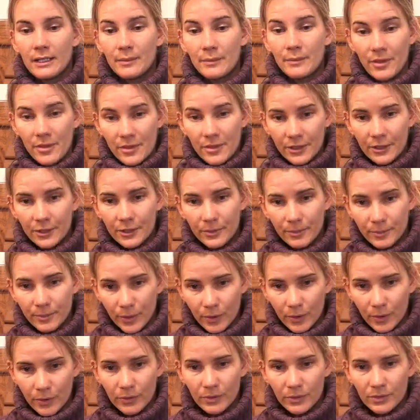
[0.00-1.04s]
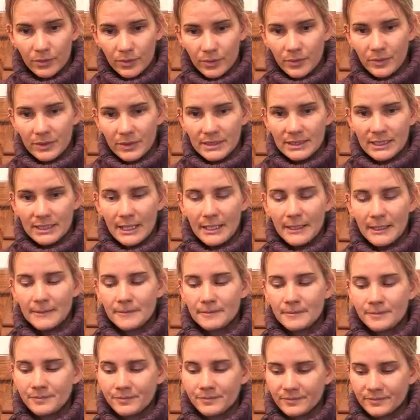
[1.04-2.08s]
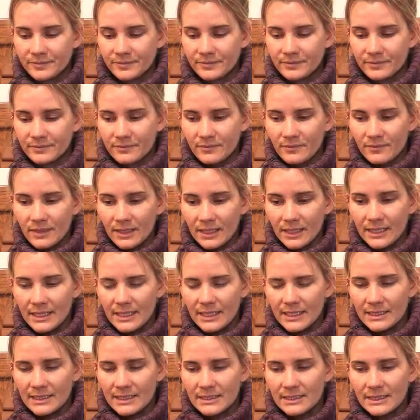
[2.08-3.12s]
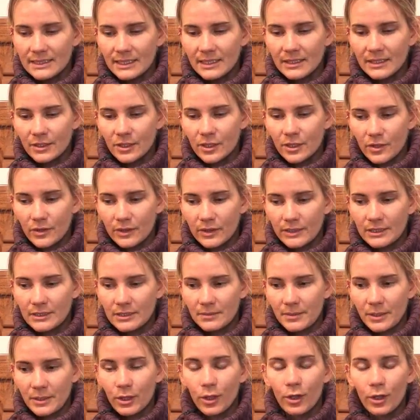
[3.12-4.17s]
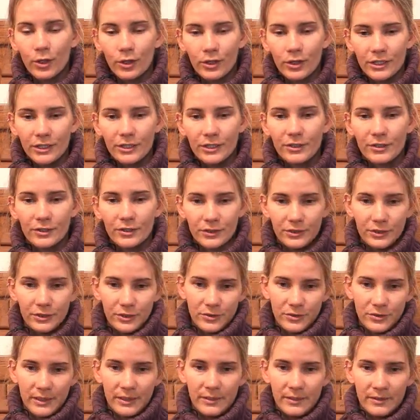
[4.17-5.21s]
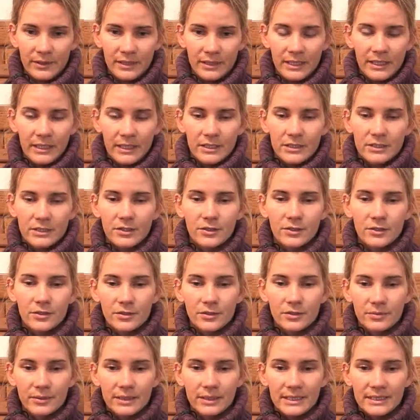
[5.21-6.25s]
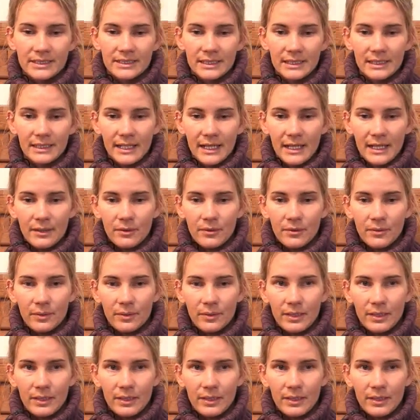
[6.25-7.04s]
thicker boned, we would say, is going to be hardier on the trail. So there's a reason that